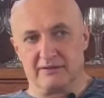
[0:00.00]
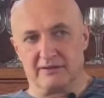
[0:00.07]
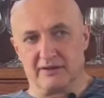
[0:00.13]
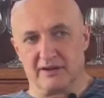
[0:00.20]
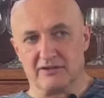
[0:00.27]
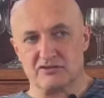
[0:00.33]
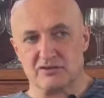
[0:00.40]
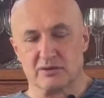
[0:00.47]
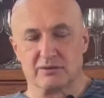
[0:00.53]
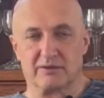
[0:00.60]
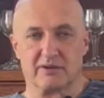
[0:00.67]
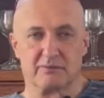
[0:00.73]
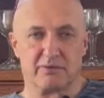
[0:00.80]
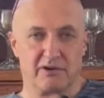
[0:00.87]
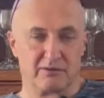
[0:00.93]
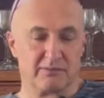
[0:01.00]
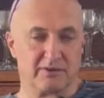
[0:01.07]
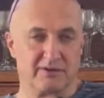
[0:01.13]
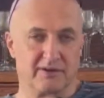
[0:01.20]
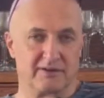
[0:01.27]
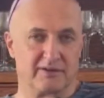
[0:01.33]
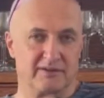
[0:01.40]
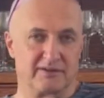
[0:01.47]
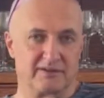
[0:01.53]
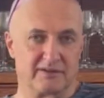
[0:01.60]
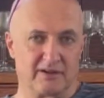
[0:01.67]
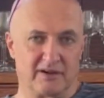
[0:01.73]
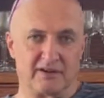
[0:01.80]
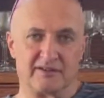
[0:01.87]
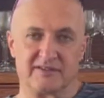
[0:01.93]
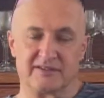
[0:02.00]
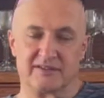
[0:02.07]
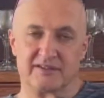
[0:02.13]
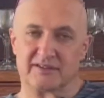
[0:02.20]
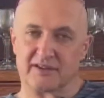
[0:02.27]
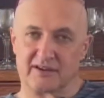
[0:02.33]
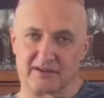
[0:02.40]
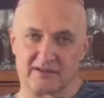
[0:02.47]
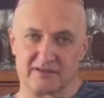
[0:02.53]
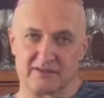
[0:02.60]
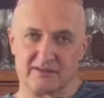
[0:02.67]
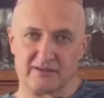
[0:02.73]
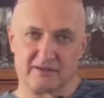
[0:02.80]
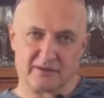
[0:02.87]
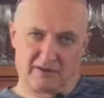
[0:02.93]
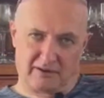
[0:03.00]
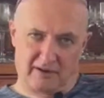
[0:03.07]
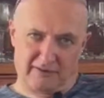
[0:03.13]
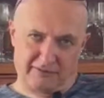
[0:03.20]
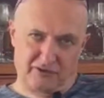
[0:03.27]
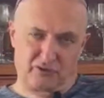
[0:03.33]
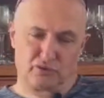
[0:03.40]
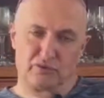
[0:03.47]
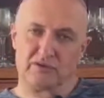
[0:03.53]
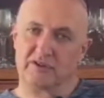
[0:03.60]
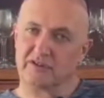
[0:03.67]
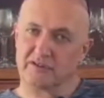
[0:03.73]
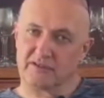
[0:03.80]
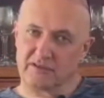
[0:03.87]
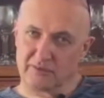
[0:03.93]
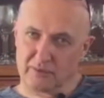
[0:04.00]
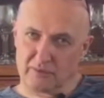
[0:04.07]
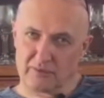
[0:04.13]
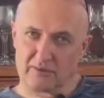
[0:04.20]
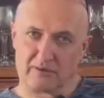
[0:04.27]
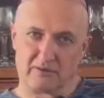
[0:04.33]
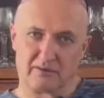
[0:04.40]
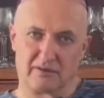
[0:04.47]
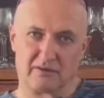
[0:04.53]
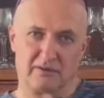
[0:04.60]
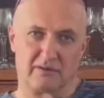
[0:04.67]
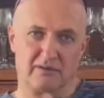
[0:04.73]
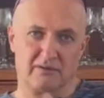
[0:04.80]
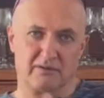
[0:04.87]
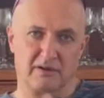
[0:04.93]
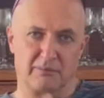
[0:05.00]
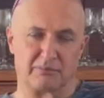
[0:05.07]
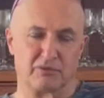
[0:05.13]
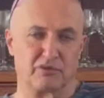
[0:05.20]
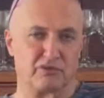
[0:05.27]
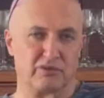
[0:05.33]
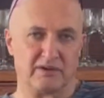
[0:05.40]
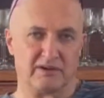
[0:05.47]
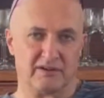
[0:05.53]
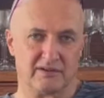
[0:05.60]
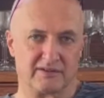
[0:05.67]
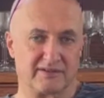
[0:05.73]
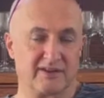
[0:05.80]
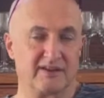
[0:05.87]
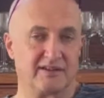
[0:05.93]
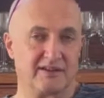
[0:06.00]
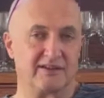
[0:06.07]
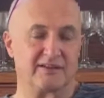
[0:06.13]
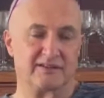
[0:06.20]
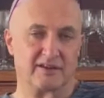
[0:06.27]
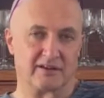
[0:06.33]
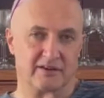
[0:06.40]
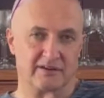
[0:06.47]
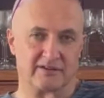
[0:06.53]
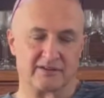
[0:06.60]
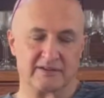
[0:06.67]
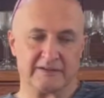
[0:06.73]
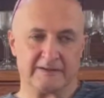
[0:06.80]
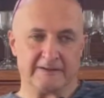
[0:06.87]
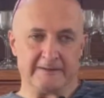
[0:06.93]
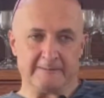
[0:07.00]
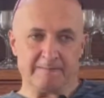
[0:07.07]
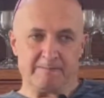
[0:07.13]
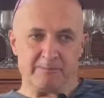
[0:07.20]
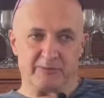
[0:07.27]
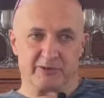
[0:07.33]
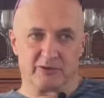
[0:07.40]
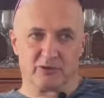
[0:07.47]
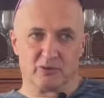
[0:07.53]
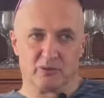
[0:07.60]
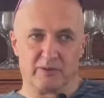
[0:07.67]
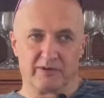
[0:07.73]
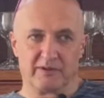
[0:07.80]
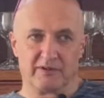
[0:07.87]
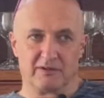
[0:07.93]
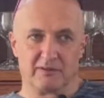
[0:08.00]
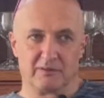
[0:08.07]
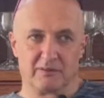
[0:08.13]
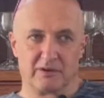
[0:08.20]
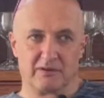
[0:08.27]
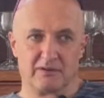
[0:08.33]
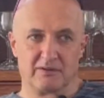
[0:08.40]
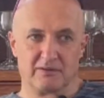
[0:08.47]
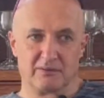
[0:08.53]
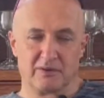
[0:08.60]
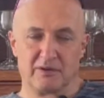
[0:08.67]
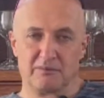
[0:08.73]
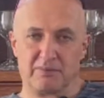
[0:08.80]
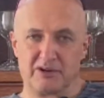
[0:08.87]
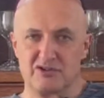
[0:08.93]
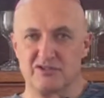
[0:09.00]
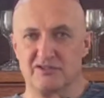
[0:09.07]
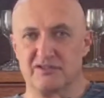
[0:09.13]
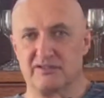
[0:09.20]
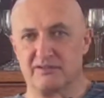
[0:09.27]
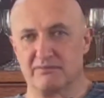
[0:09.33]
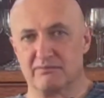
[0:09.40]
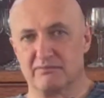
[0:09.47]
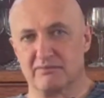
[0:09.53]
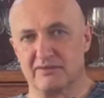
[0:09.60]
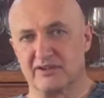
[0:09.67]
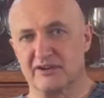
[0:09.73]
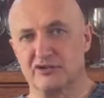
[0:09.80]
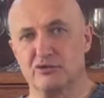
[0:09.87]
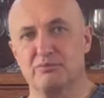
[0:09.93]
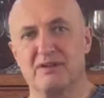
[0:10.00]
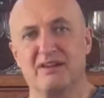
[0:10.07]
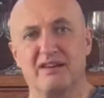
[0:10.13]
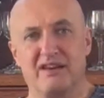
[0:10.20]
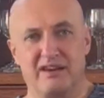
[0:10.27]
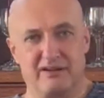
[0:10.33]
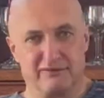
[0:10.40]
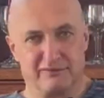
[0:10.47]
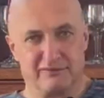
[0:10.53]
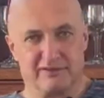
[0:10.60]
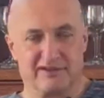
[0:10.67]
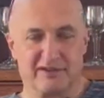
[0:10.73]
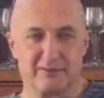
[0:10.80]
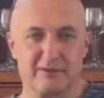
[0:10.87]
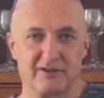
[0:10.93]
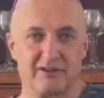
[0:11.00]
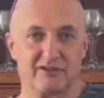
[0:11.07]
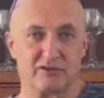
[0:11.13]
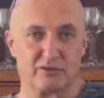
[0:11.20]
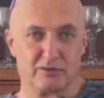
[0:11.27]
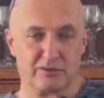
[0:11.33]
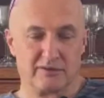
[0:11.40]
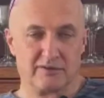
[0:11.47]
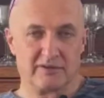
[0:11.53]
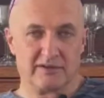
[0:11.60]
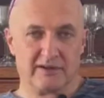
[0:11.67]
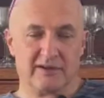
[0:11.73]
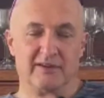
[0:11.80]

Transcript: they showed that peri-implantitis starts in the second, after 2 years or up to 3 years. Then it starts. So when patients start to believe that everything is good,